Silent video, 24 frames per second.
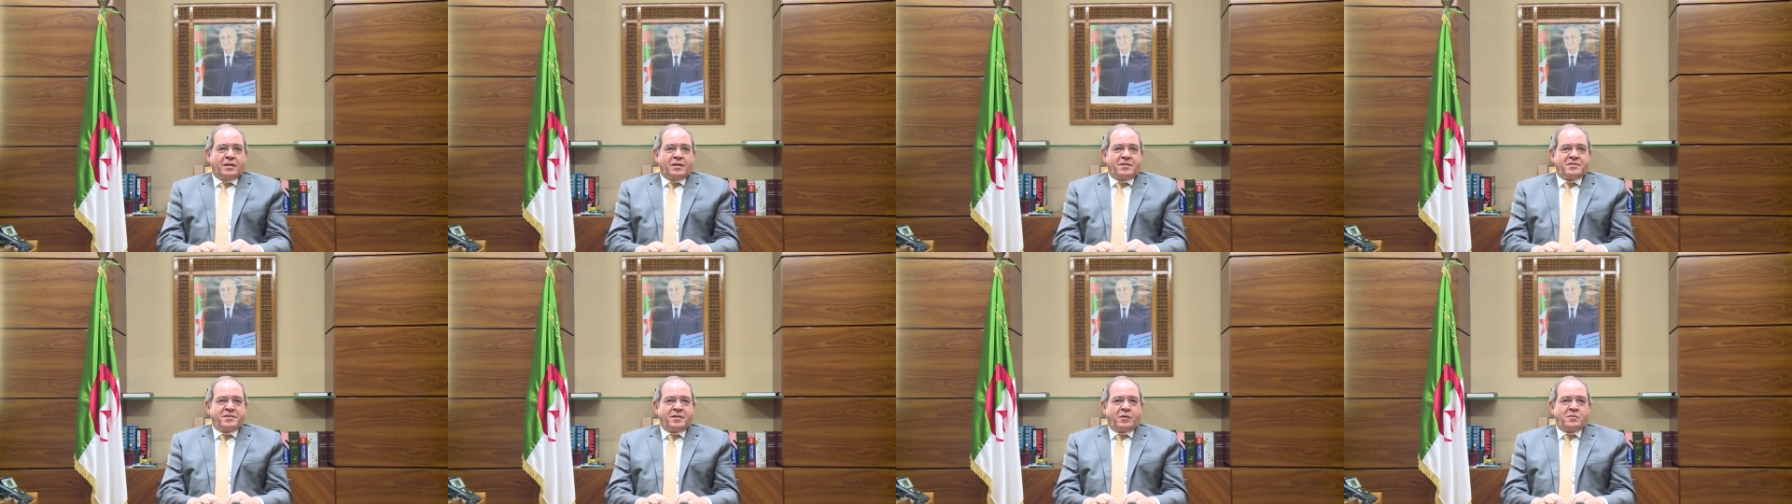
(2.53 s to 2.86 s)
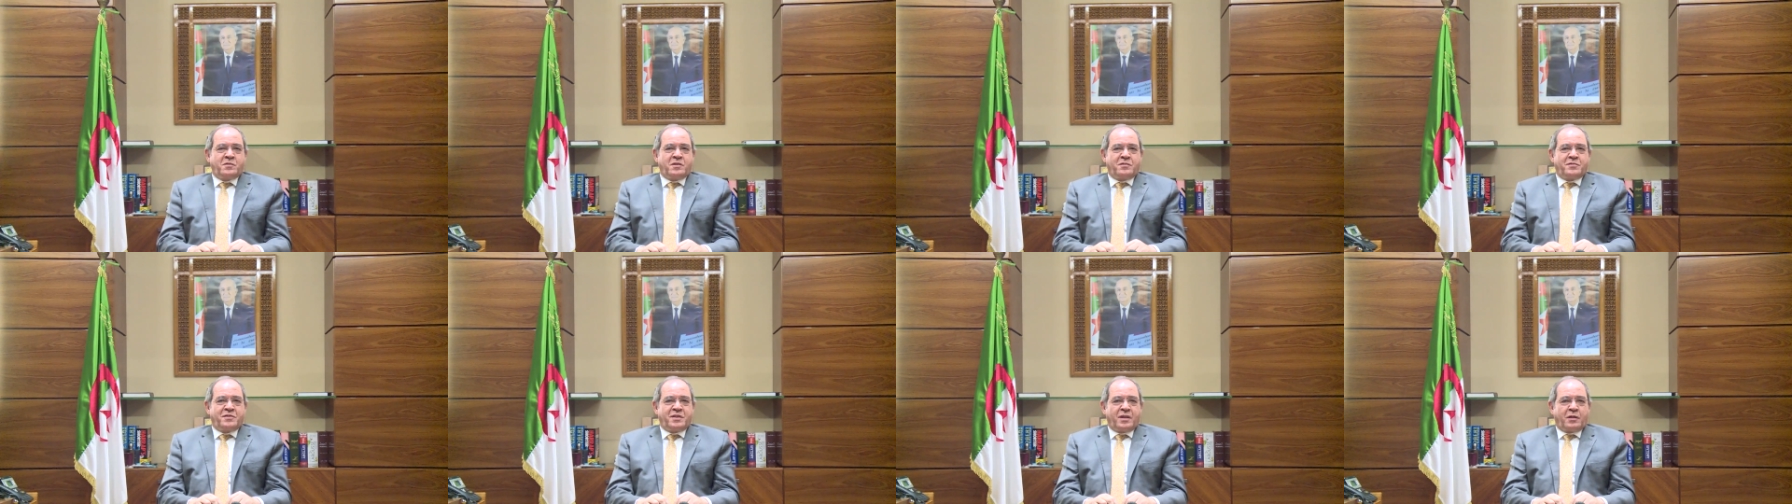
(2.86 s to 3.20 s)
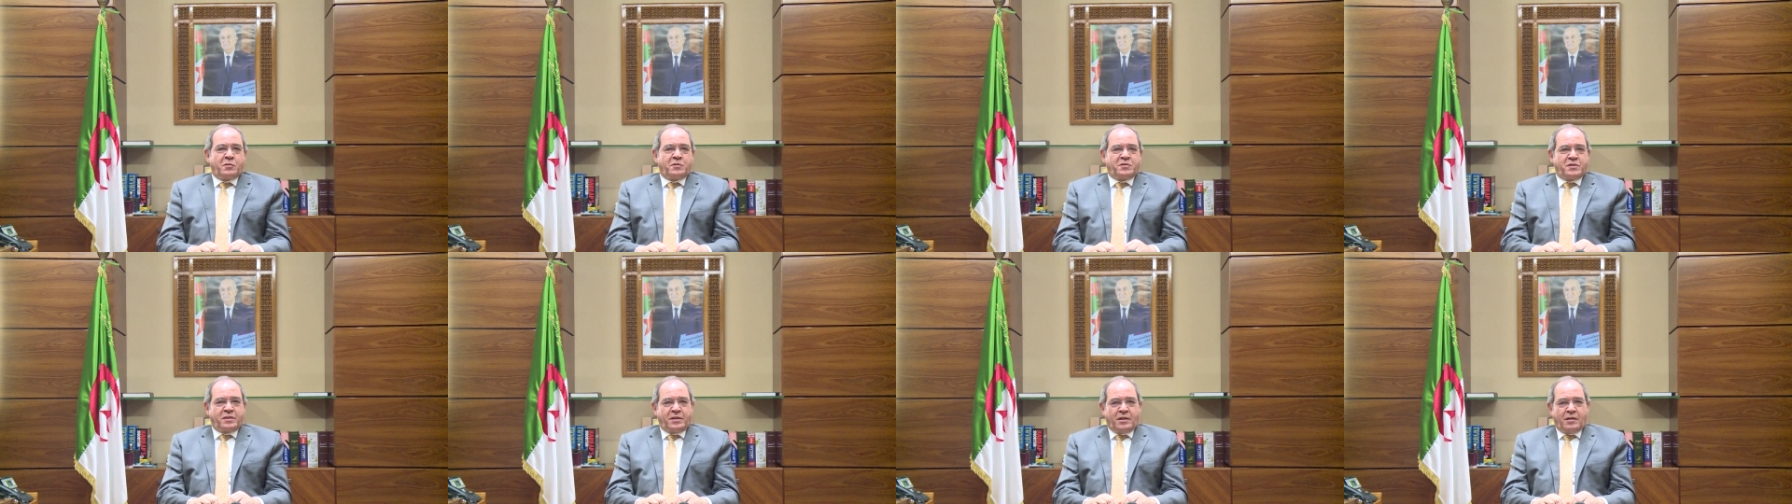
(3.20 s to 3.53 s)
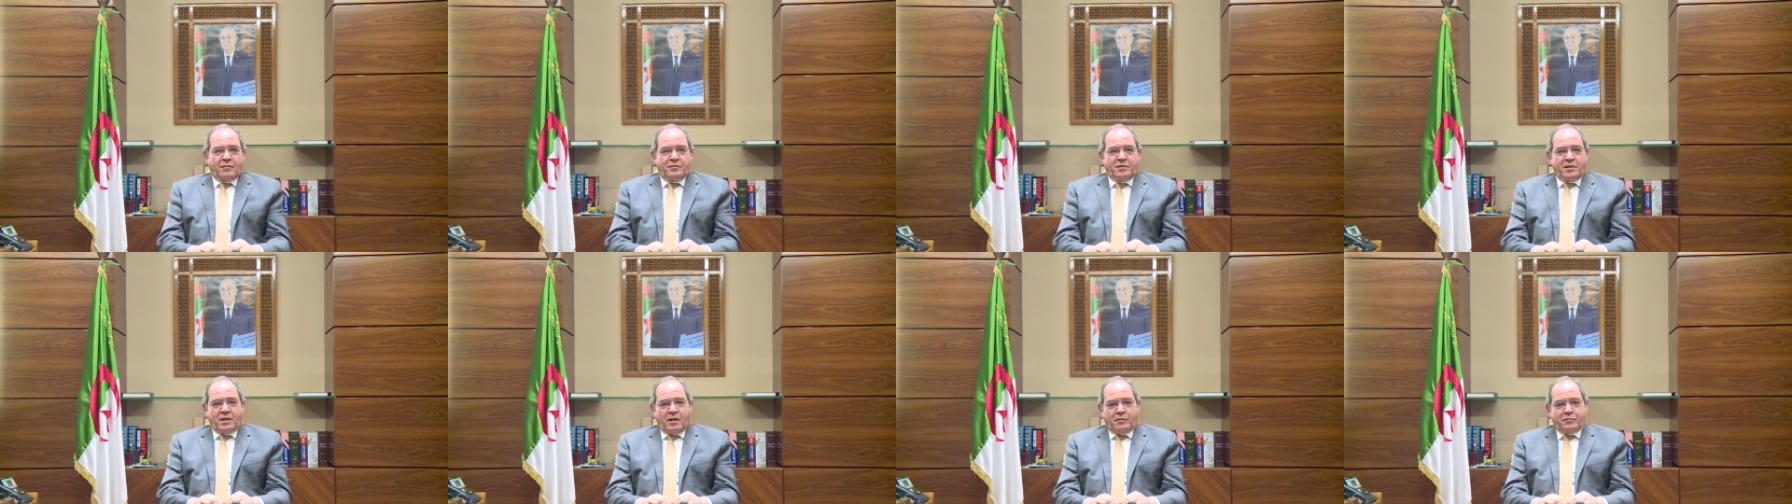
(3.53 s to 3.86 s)
Executive Secretary
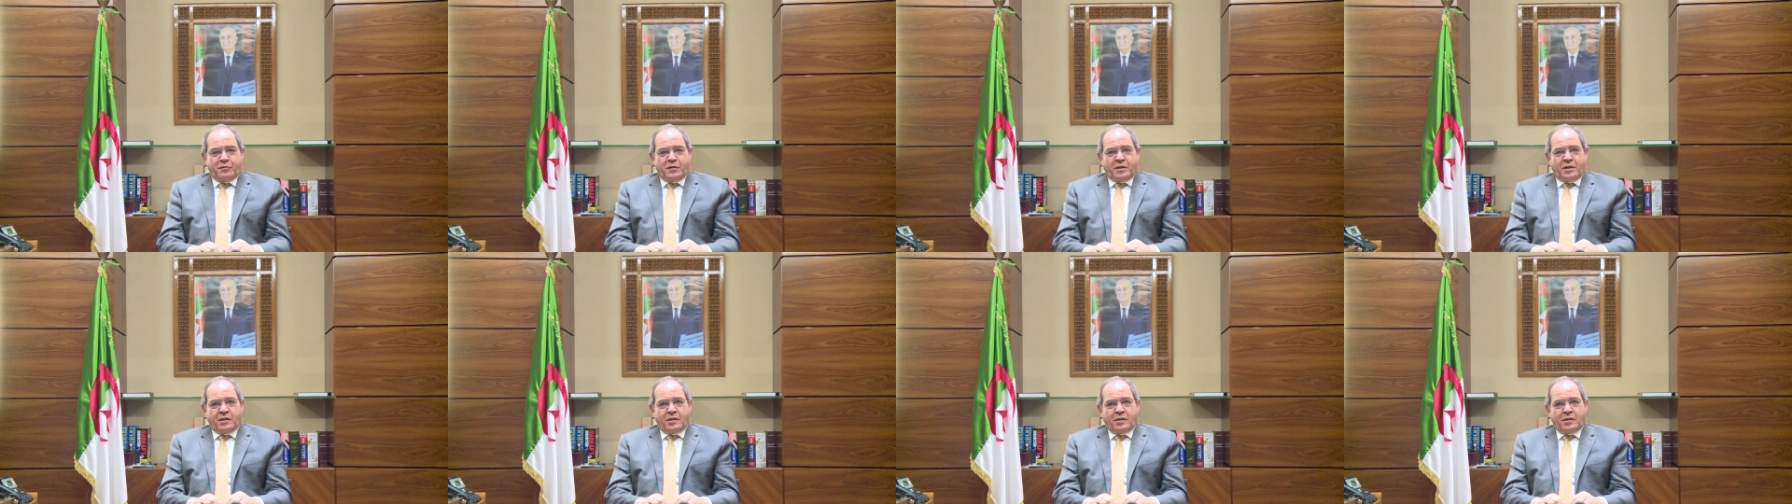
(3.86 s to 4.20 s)
of the African